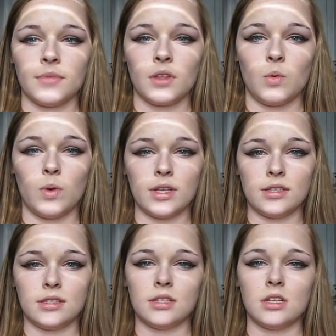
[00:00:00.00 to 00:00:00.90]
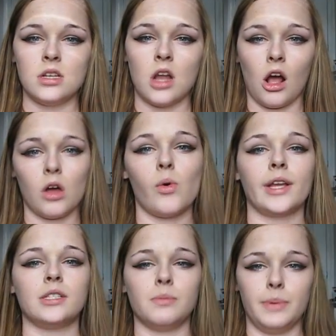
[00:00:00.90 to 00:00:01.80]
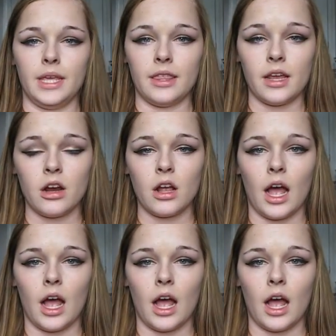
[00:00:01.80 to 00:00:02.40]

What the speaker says: was not going to be there.